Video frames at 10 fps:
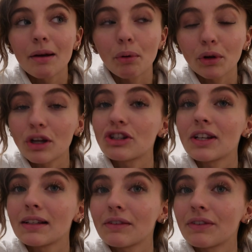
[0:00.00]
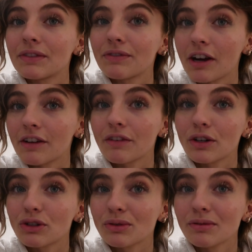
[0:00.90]
Apologies if it's very,
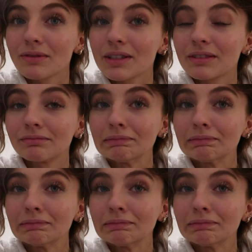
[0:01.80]
very short.